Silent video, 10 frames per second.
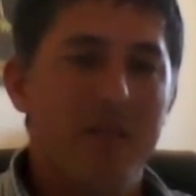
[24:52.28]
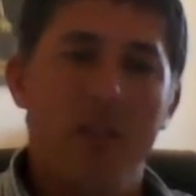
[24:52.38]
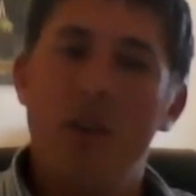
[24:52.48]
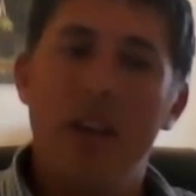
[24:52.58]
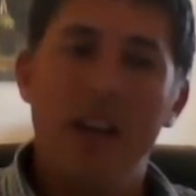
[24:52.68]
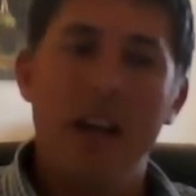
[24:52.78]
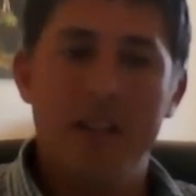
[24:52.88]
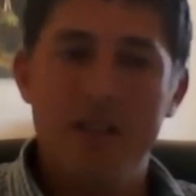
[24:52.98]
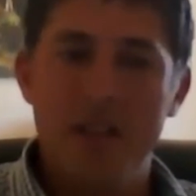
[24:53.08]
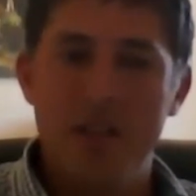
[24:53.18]
looking at a
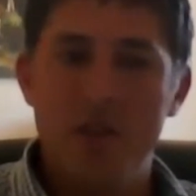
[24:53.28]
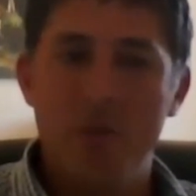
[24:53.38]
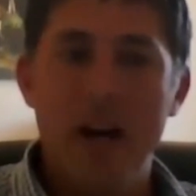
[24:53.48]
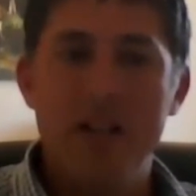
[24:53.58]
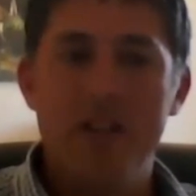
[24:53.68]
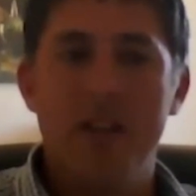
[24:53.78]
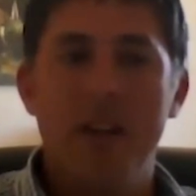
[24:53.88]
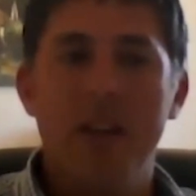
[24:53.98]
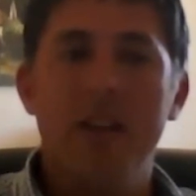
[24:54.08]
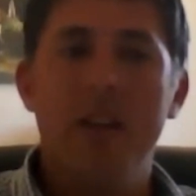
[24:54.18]
situation
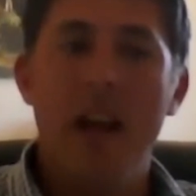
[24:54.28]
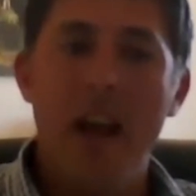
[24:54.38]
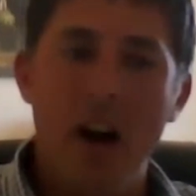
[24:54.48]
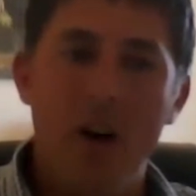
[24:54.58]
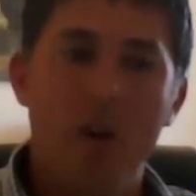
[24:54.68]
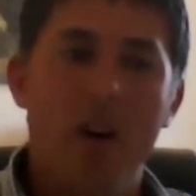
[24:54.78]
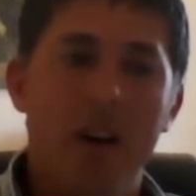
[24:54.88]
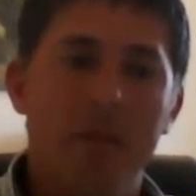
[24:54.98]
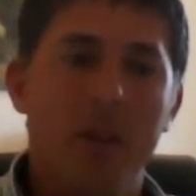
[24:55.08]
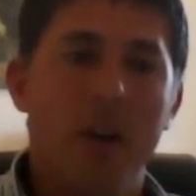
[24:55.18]
and how
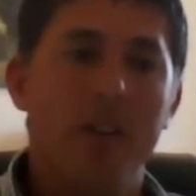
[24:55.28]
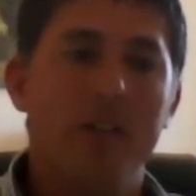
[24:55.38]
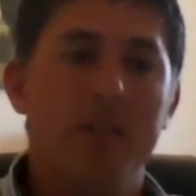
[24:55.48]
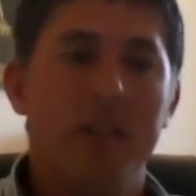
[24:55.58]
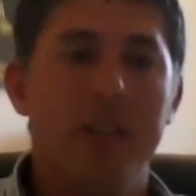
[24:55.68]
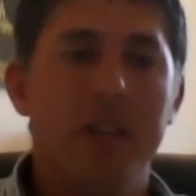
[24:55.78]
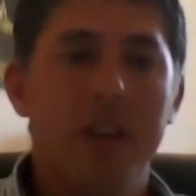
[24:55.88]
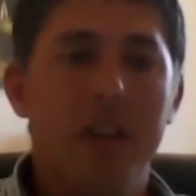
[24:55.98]
I'm going to